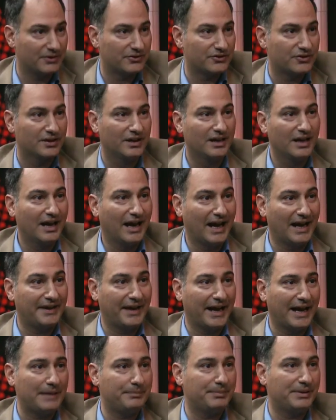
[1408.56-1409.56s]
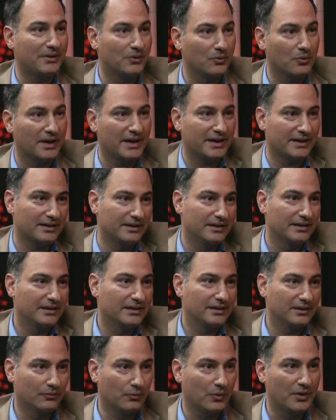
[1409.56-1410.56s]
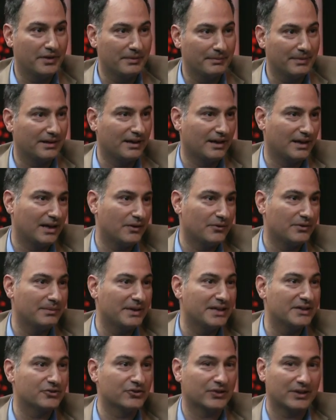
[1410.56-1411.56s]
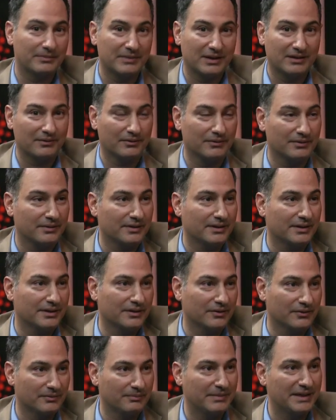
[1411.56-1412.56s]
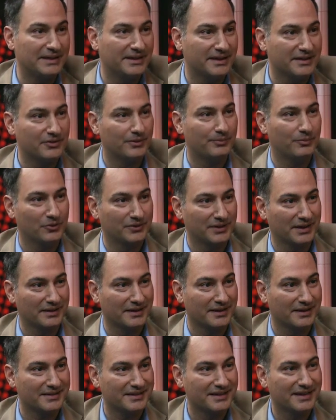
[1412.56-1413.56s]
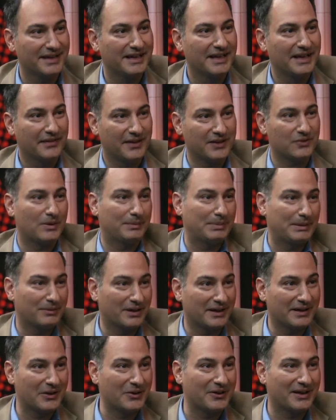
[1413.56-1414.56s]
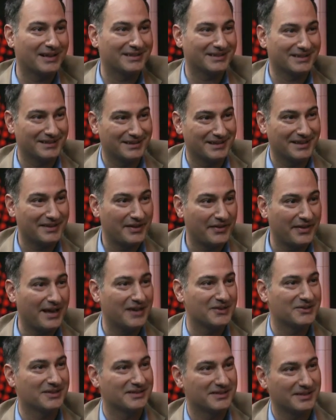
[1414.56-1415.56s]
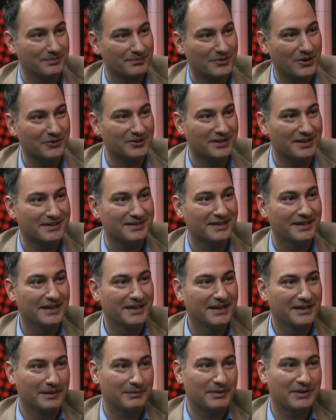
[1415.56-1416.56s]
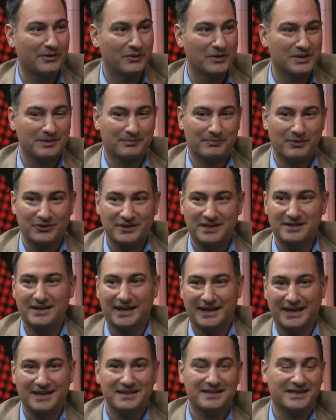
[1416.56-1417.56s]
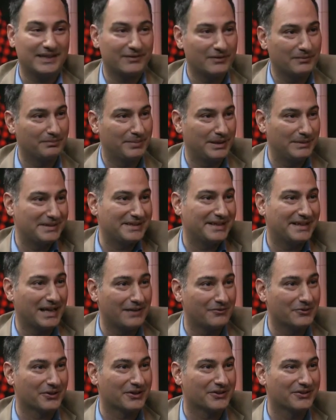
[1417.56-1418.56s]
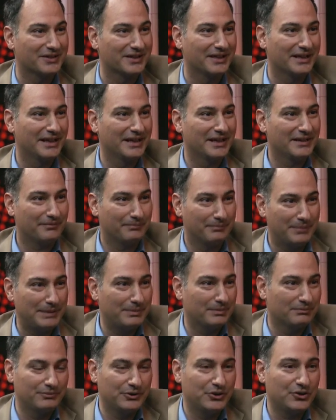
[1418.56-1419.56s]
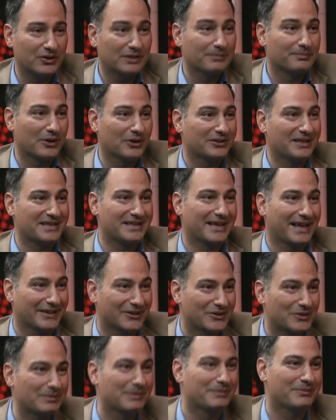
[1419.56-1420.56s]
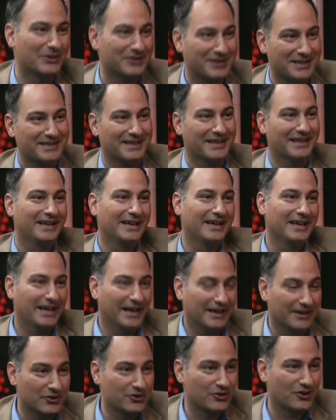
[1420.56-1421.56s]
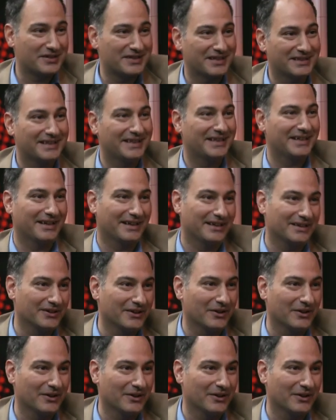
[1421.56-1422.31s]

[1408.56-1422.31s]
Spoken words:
much unhappy how the mainstream, media is reporting things. That's why people are going out in the thousands in protest. I mean, there was a protest against even BBC coverage. People, you shouldn't protest that. You should be protesting an atrocity,